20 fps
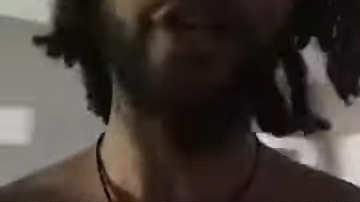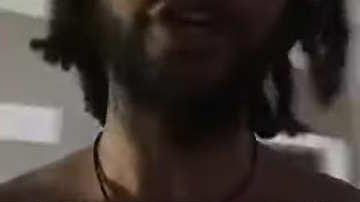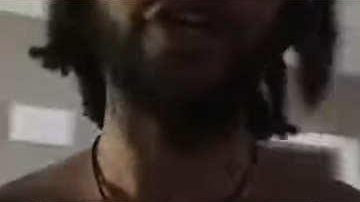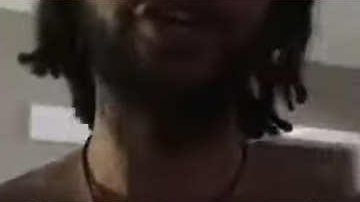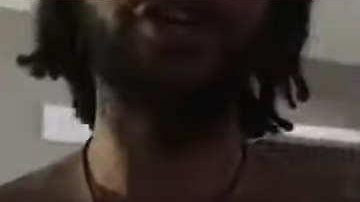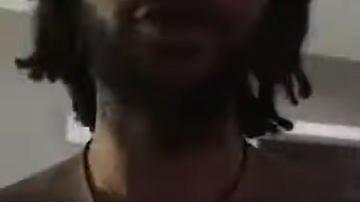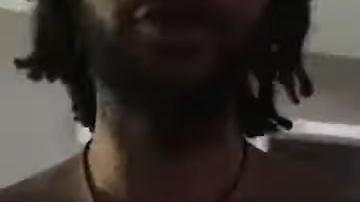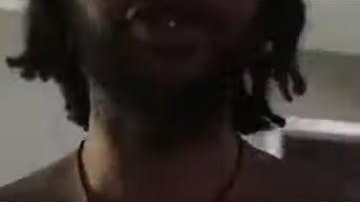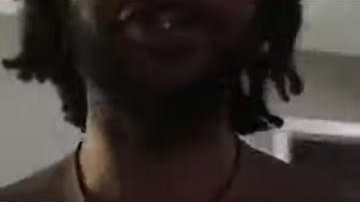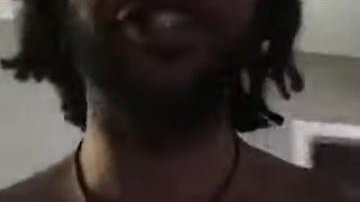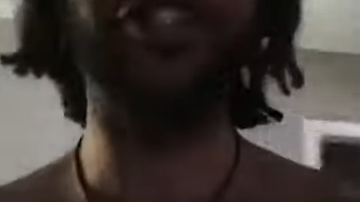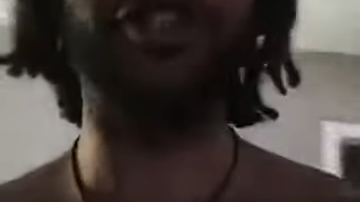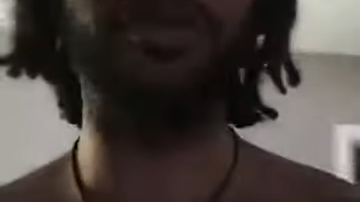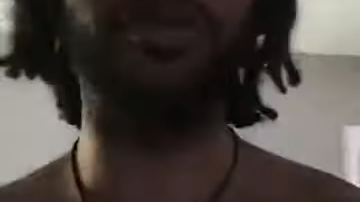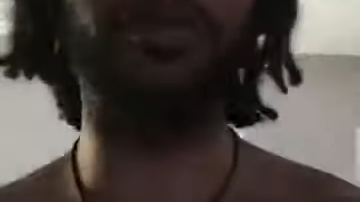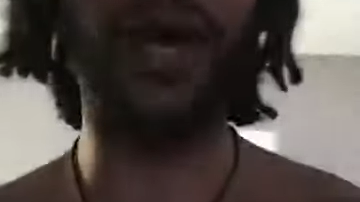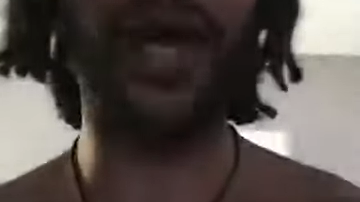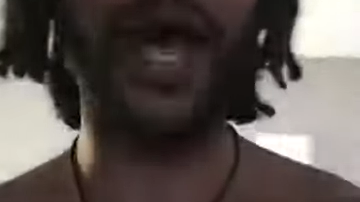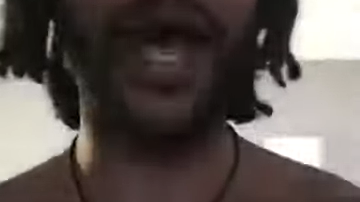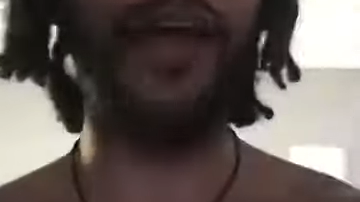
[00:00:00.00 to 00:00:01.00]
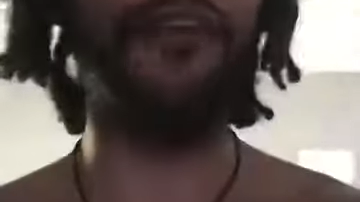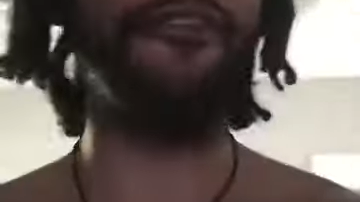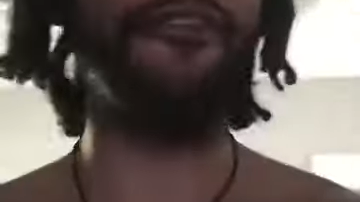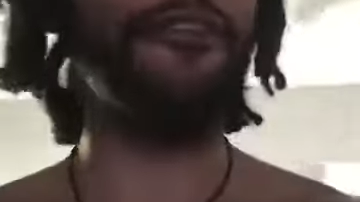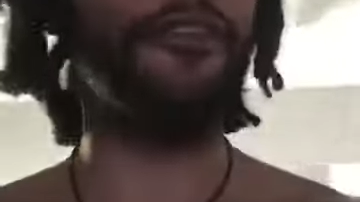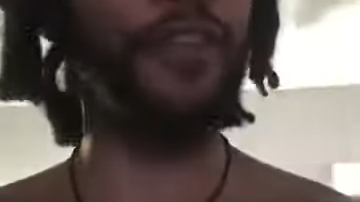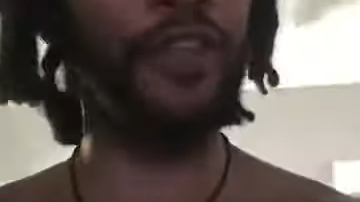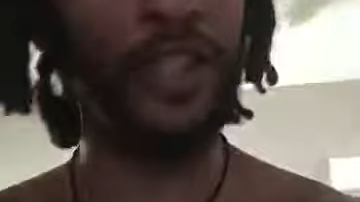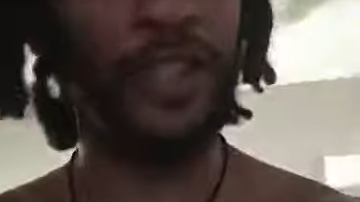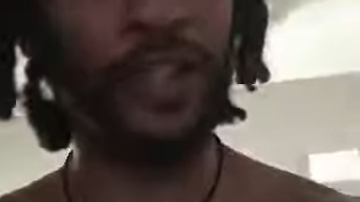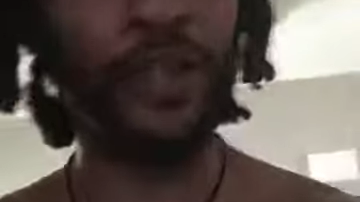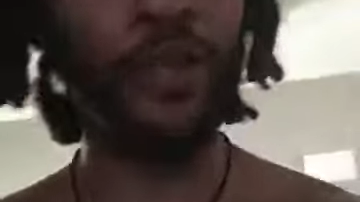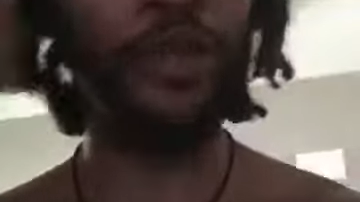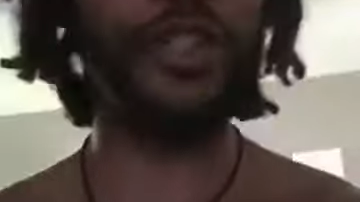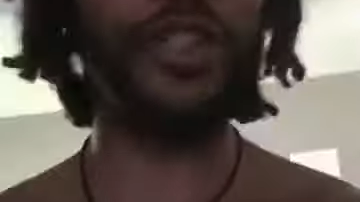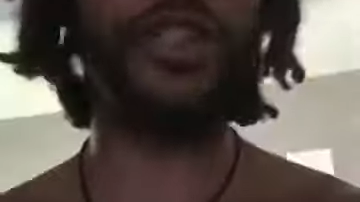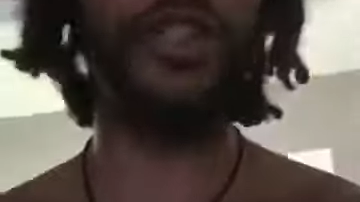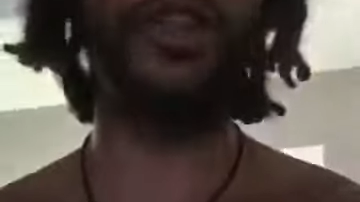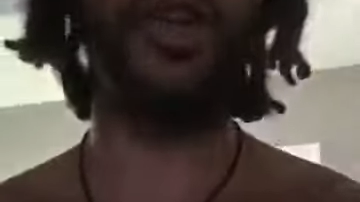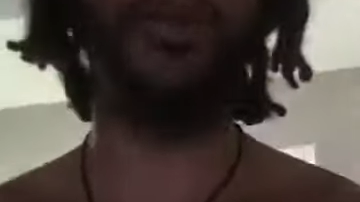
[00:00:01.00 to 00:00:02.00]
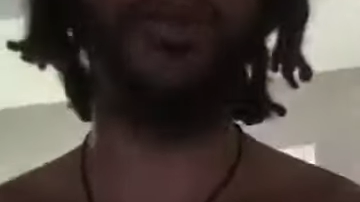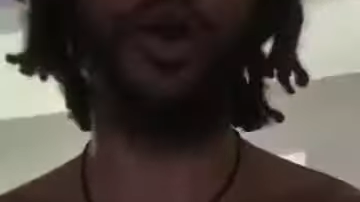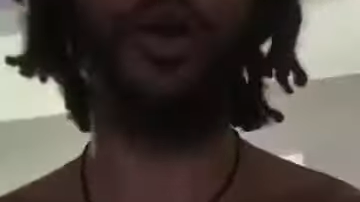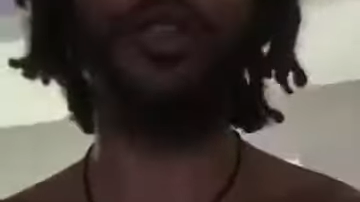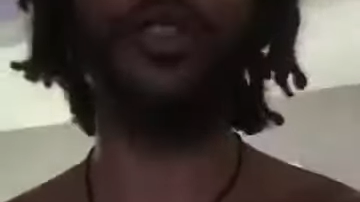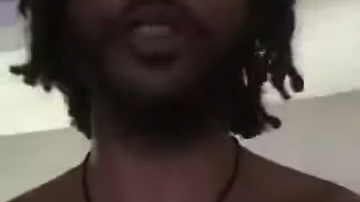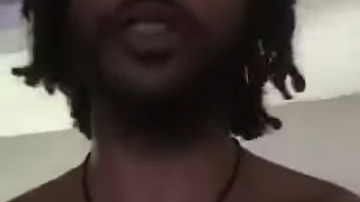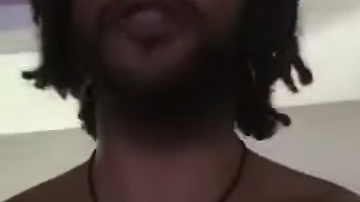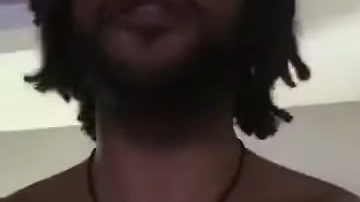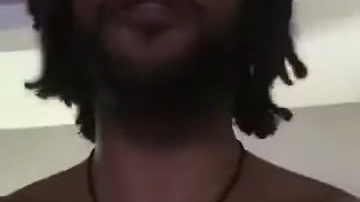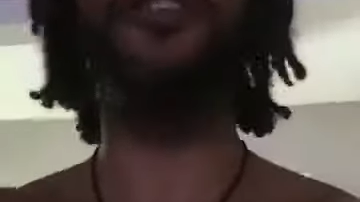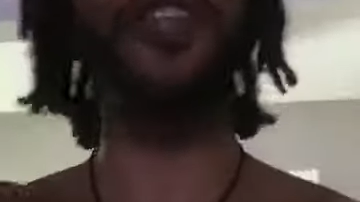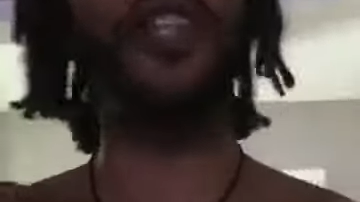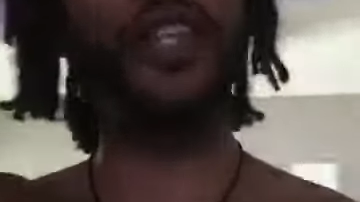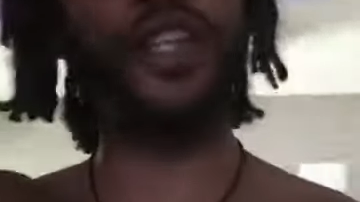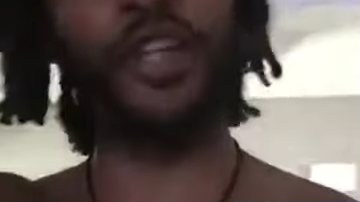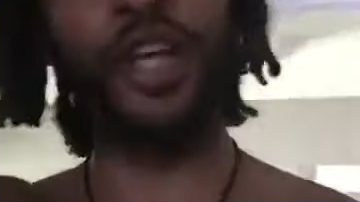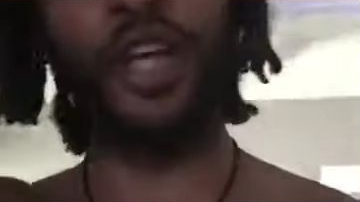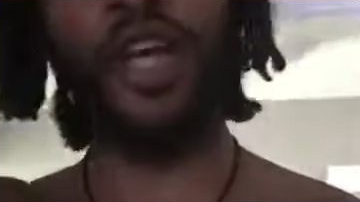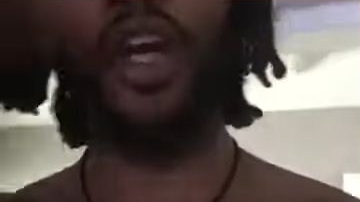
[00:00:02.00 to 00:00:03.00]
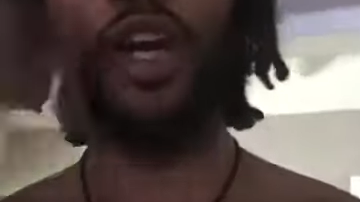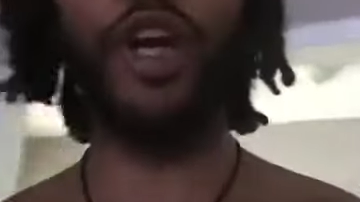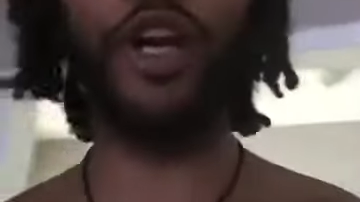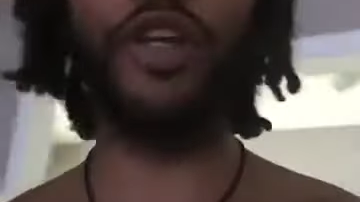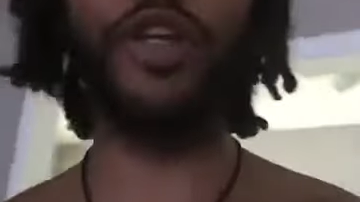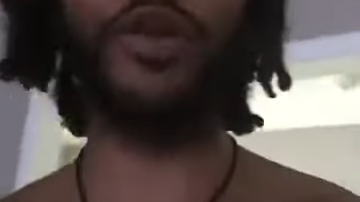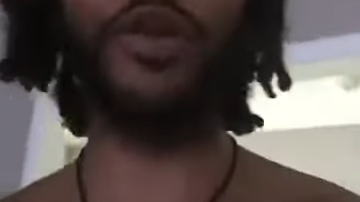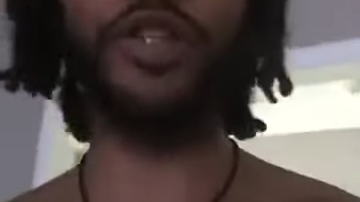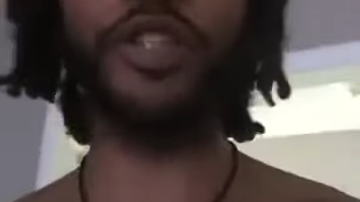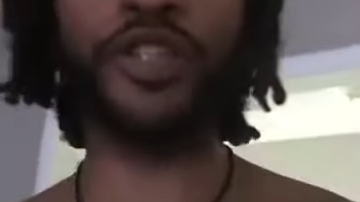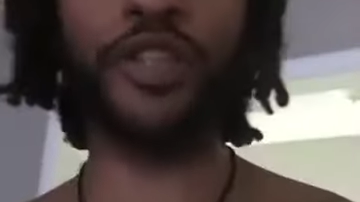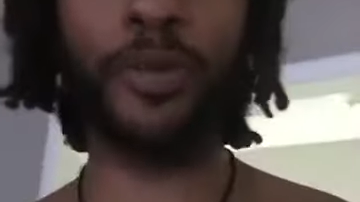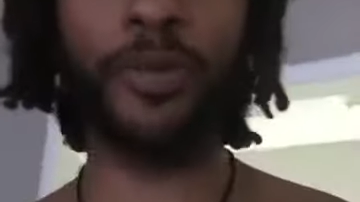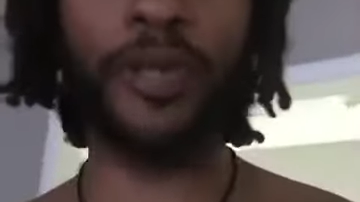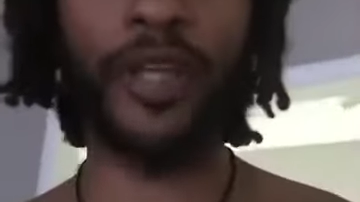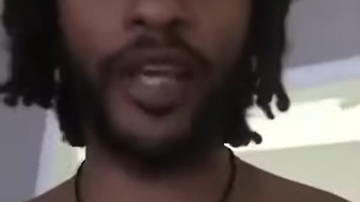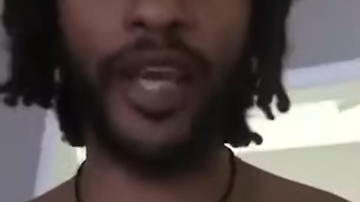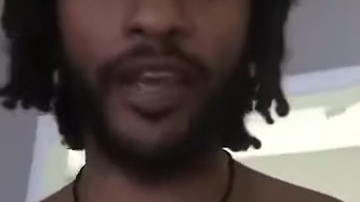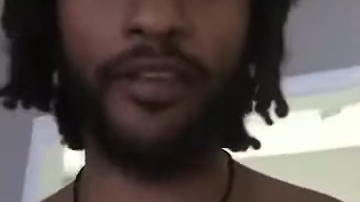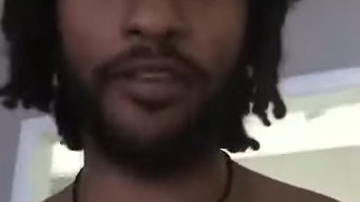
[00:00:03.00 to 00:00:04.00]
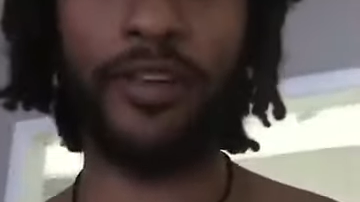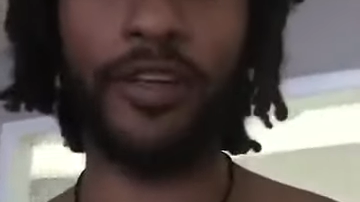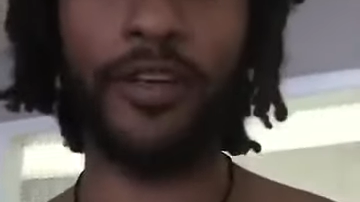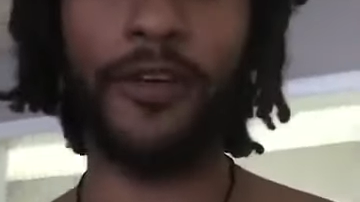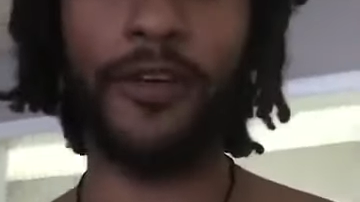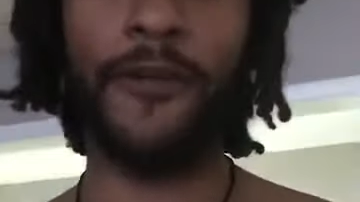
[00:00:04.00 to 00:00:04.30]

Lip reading: nourish your mind, fully nourish your emotions, fully nourish your behavior.